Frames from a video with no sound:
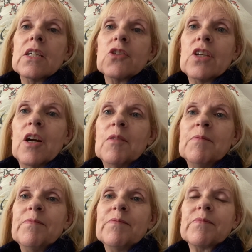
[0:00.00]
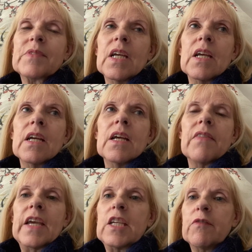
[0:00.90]
So,
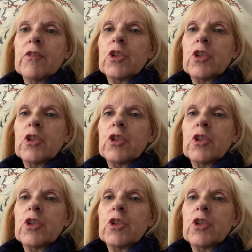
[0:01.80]
thank you for